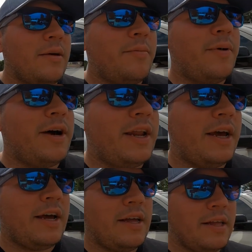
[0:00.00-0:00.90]

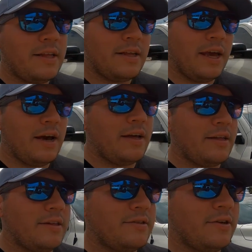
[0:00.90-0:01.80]
But yeah,
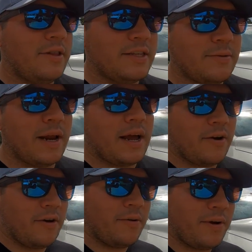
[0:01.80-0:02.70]
so that's what I got
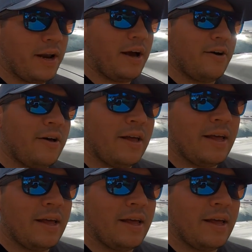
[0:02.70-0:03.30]
going on right now.